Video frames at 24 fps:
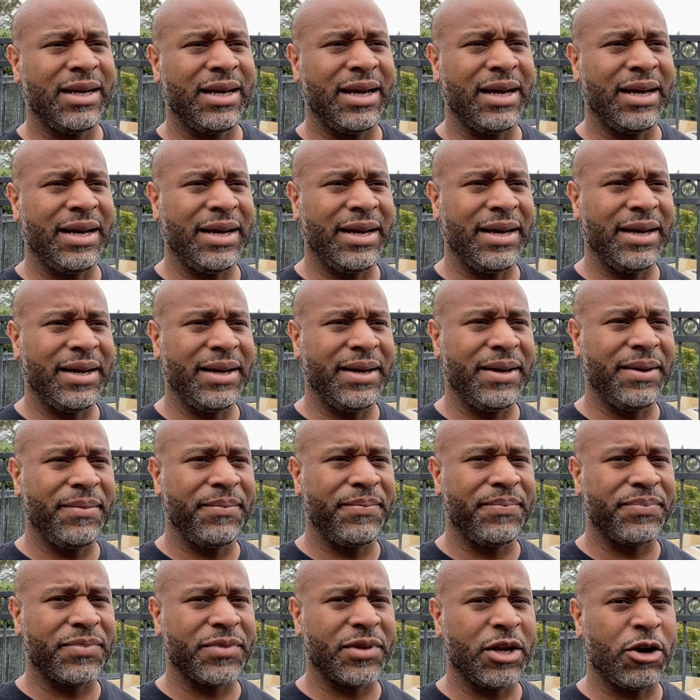
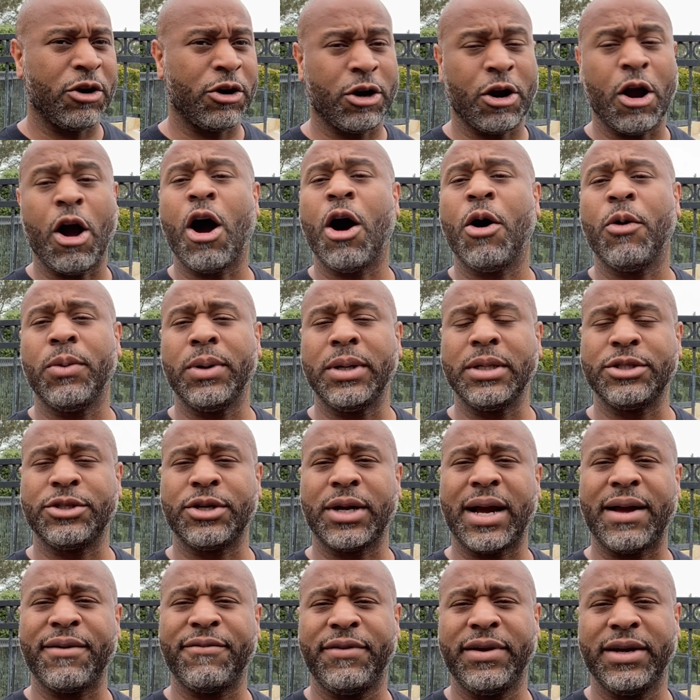um, or all-wheel
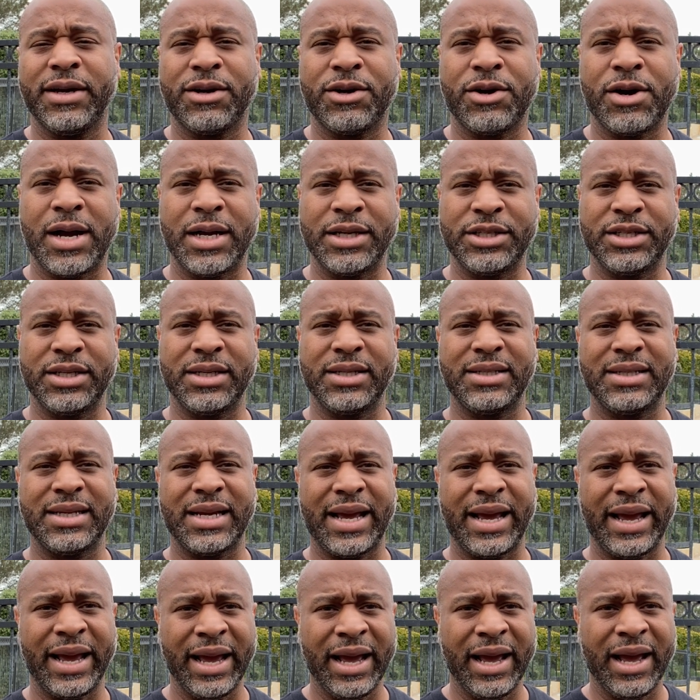drive vehicle, I should
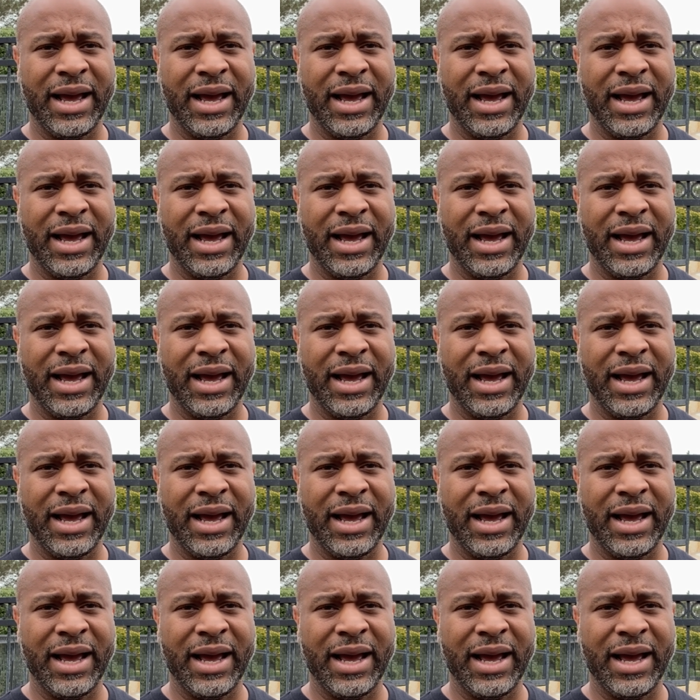say.